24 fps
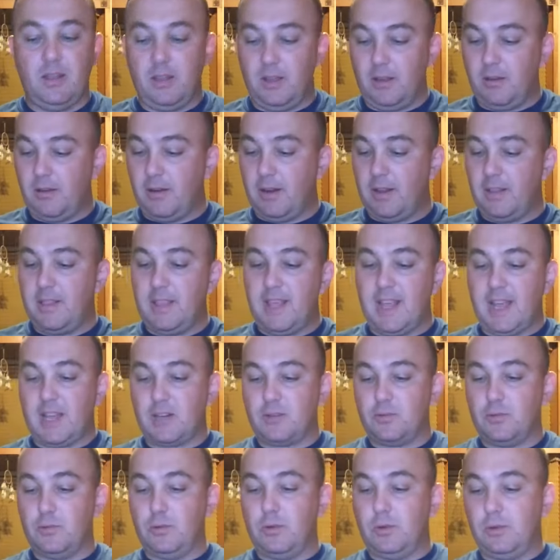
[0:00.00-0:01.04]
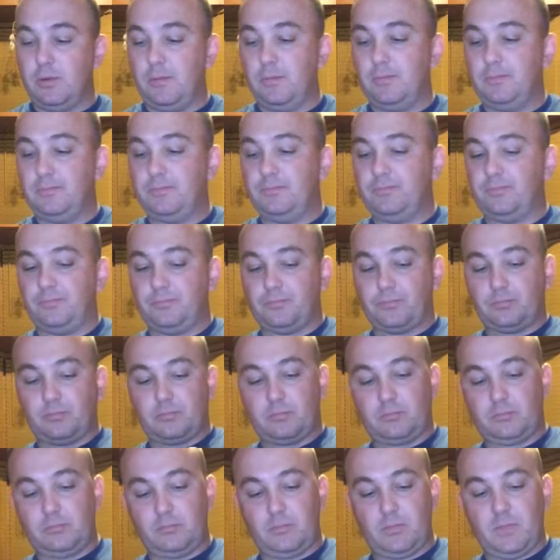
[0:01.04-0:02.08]
Alright, the actual
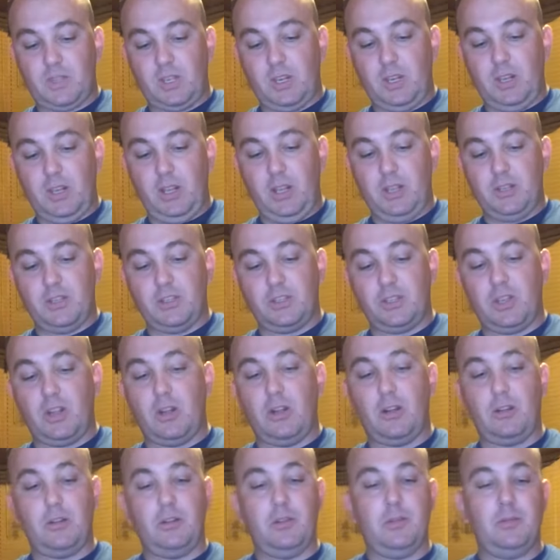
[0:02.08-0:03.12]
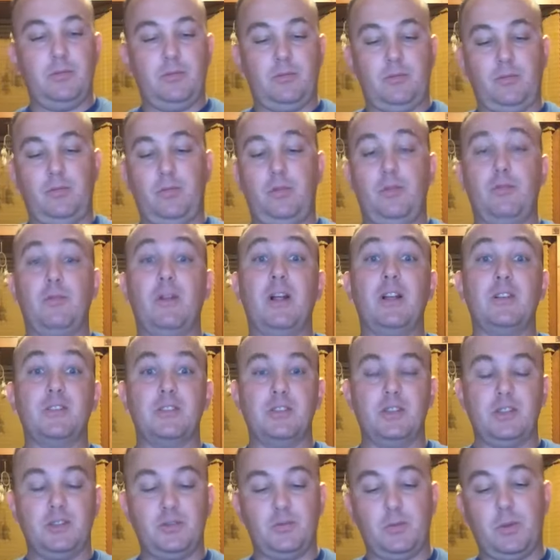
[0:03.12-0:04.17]
installed with rounds in
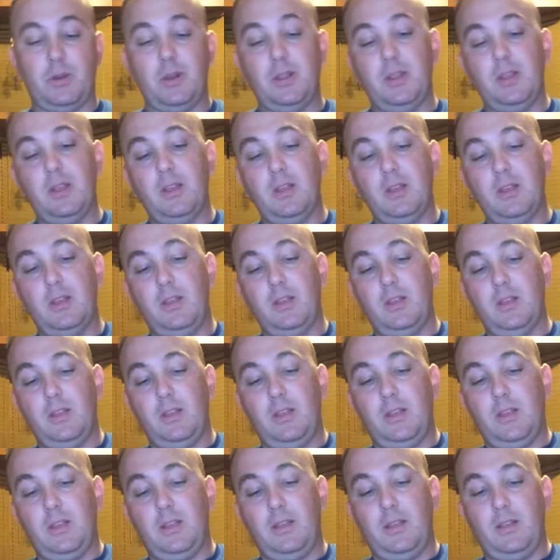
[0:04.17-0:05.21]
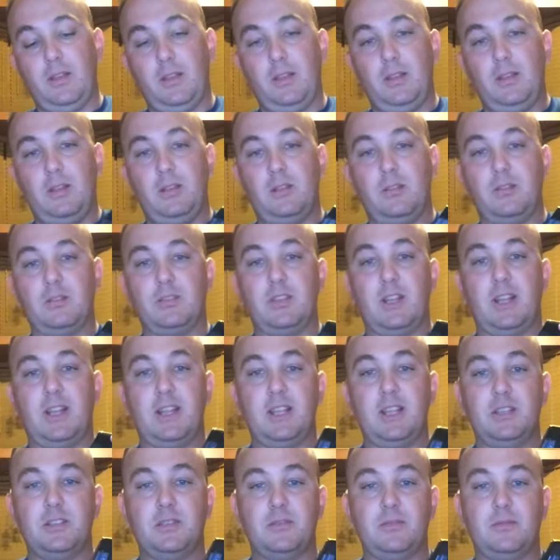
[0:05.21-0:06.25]
this one looks like
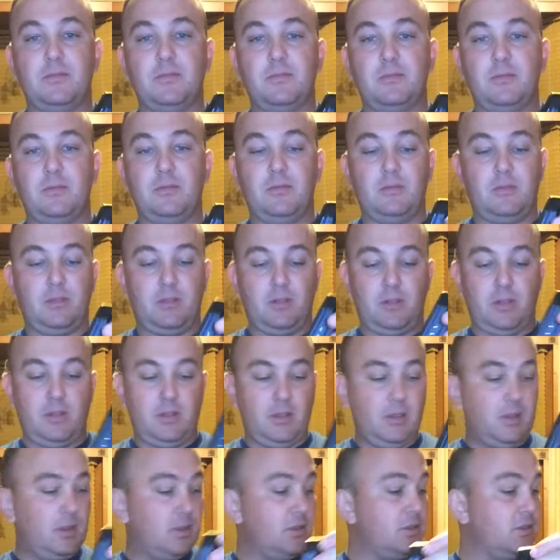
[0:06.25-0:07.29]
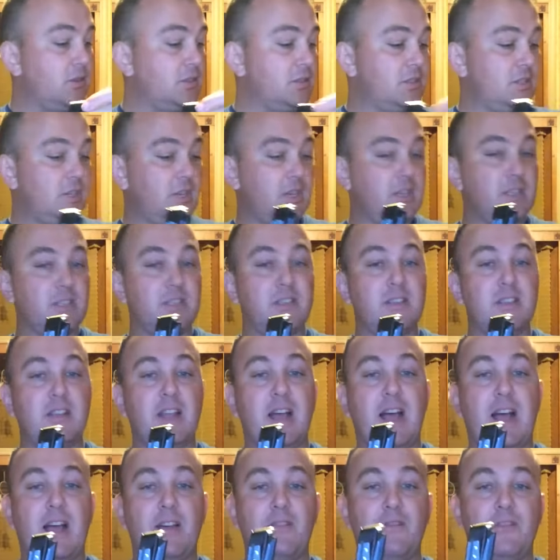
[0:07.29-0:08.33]
this. As you can see, it's
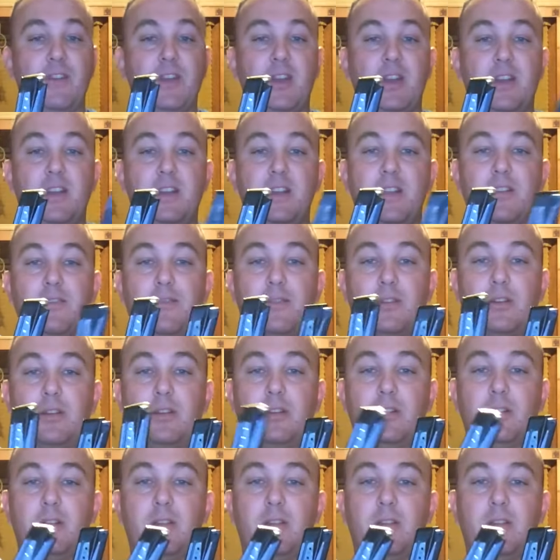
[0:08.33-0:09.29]
not very different